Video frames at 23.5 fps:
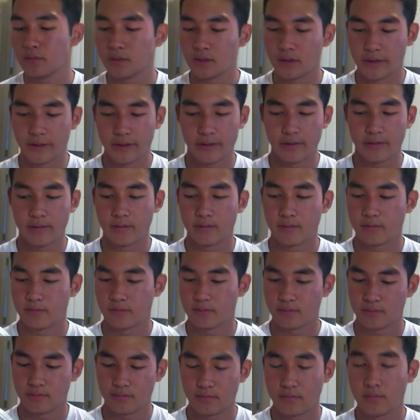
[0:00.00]
on
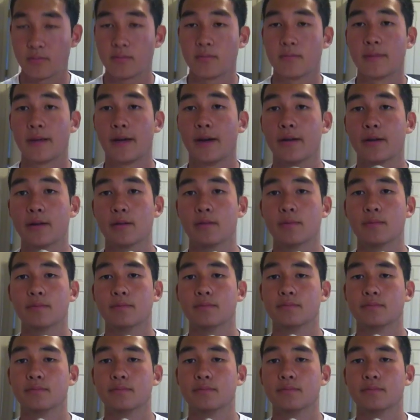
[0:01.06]
how to